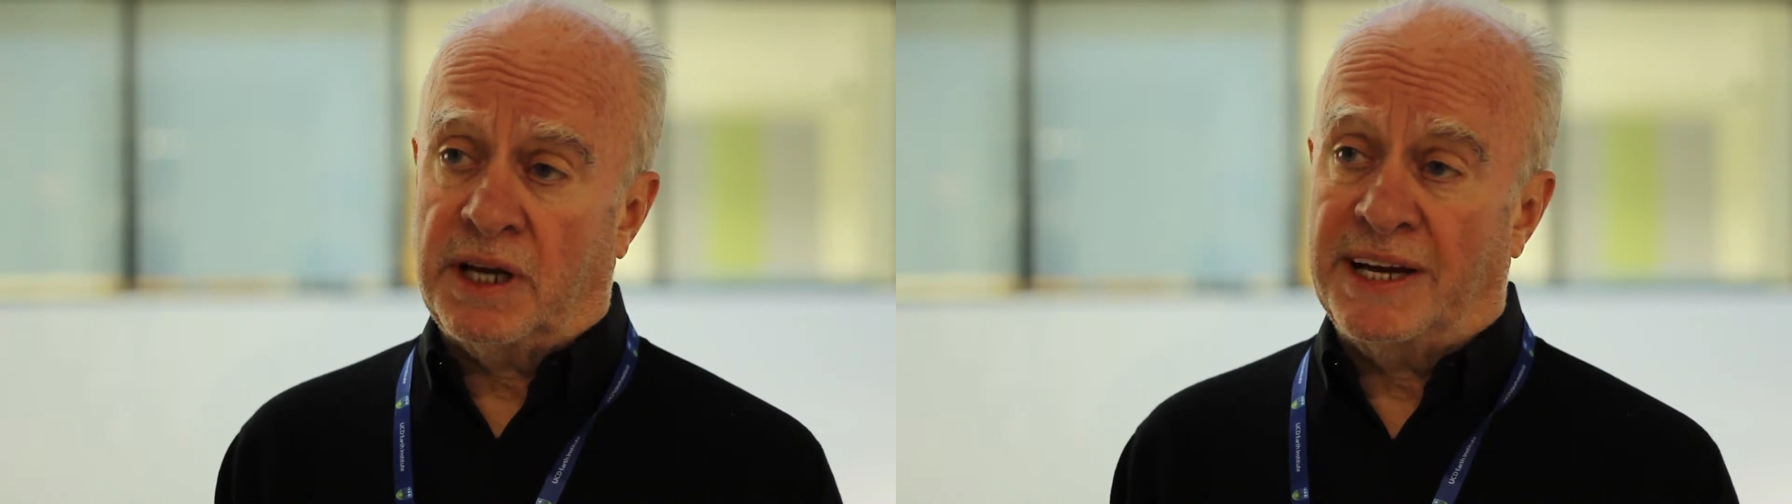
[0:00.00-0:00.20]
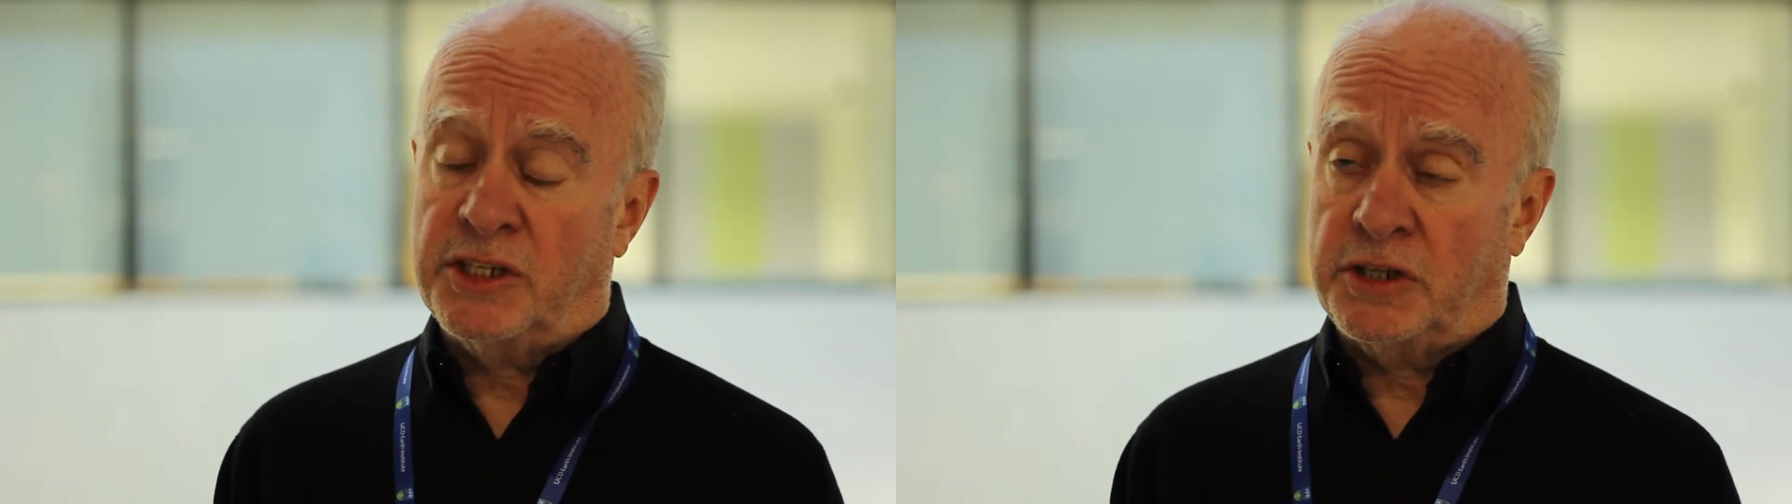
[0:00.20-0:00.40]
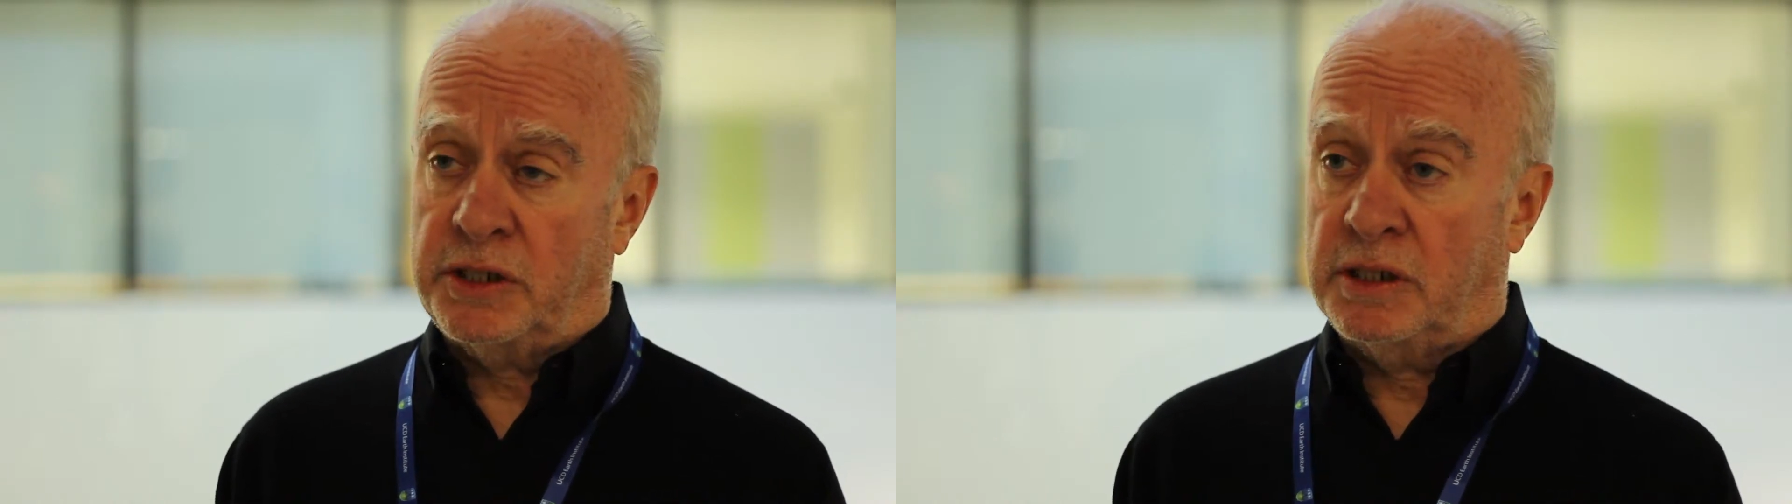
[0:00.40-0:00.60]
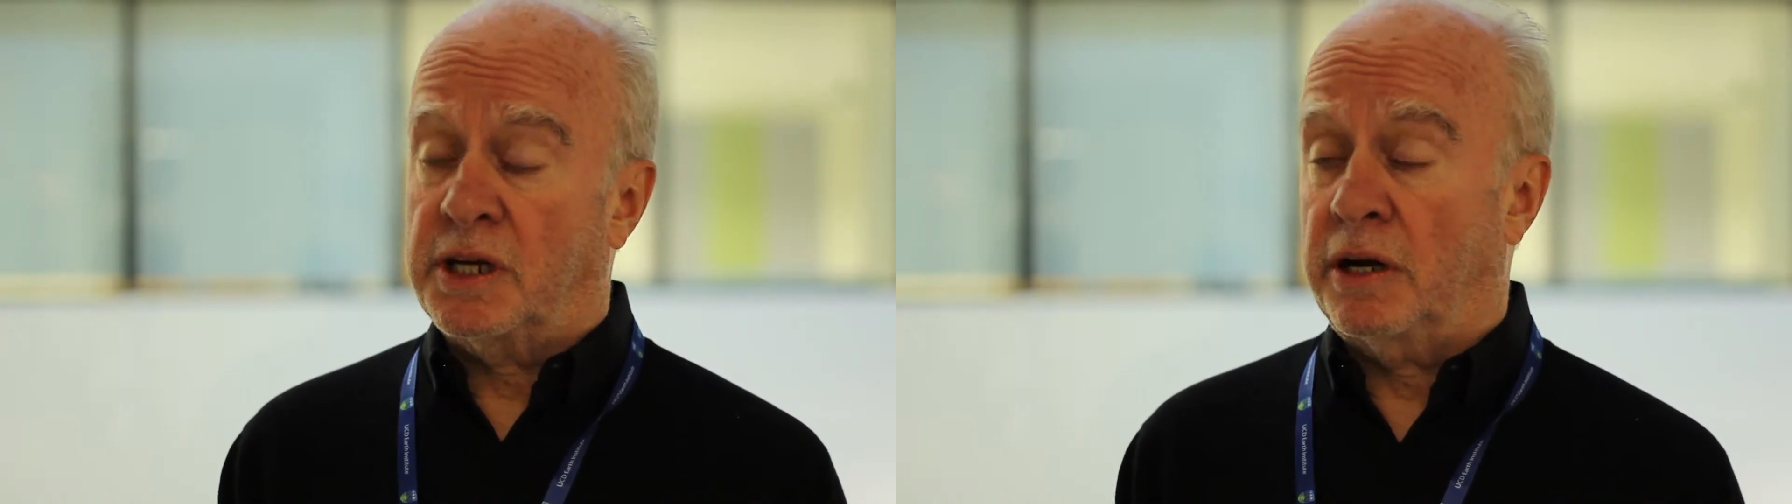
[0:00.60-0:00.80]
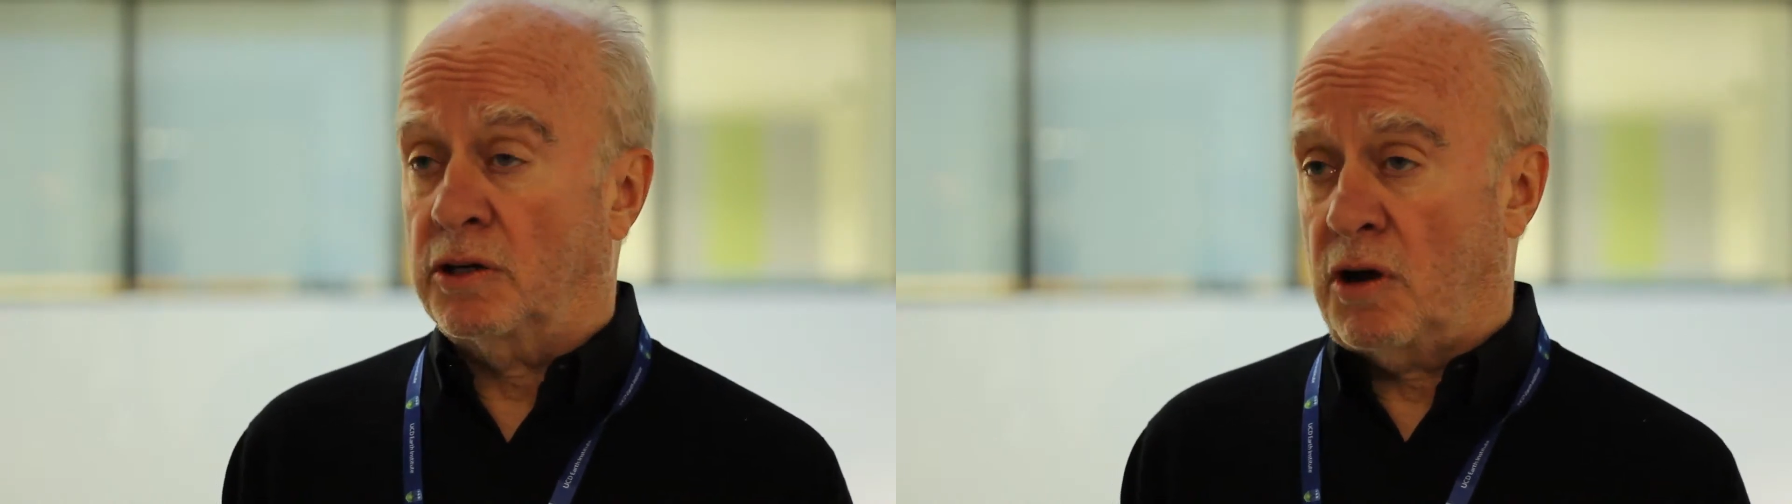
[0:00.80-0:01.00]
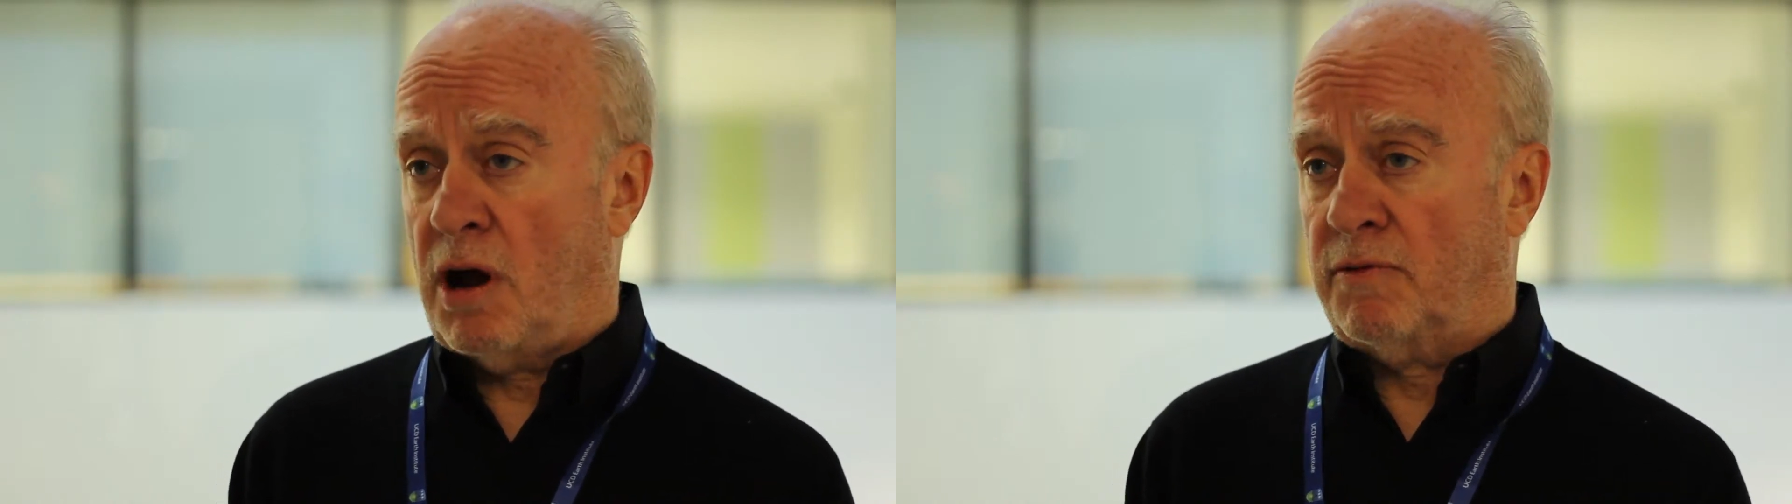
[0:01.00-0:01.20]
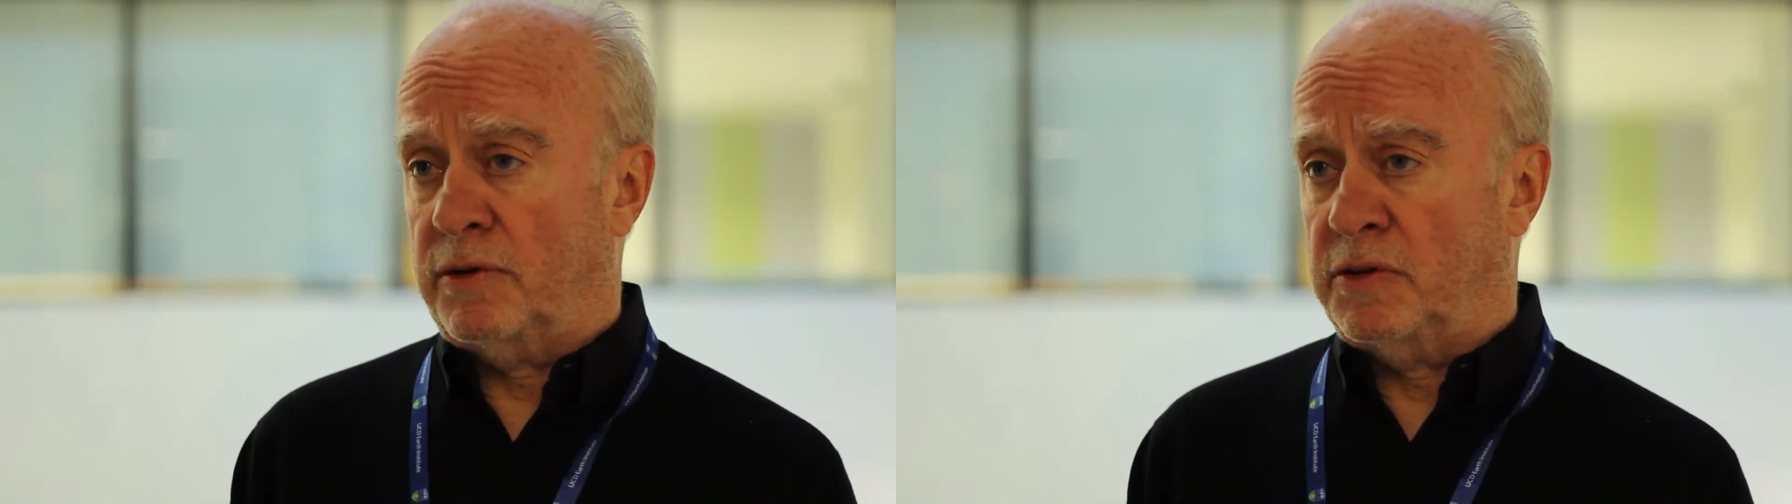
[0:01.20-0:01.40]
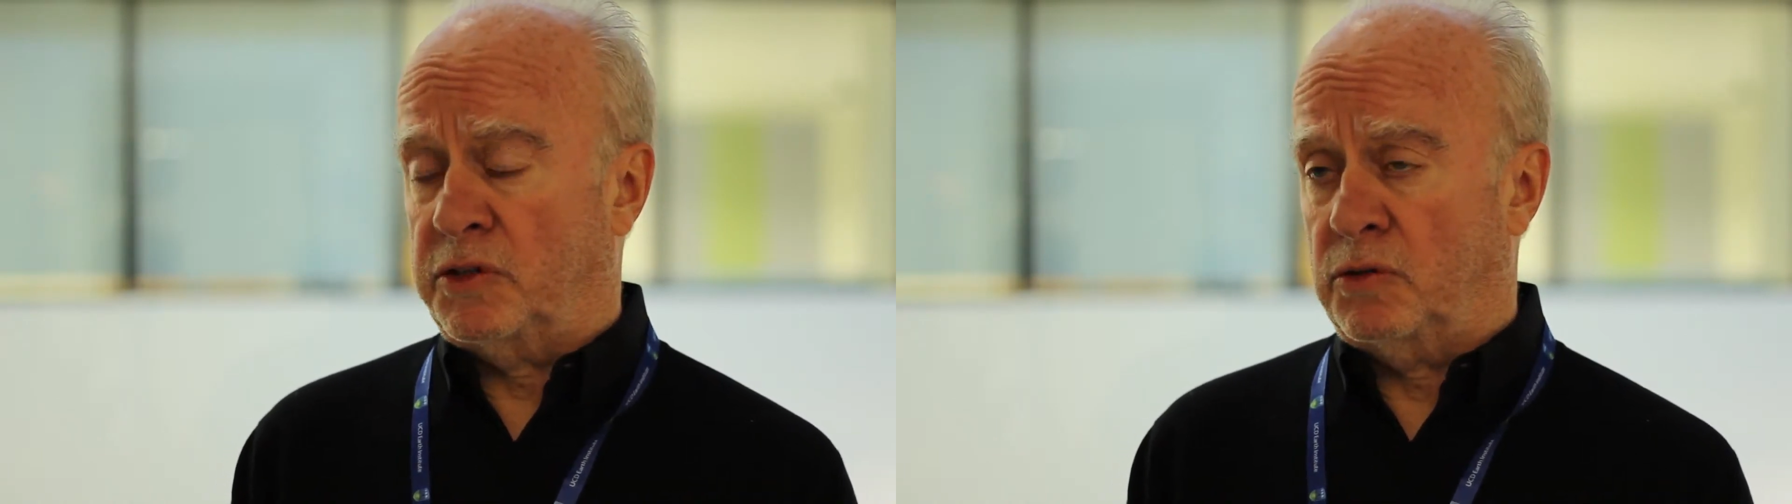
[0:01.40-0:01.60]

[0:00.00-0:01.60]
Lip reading: digest an entire conference.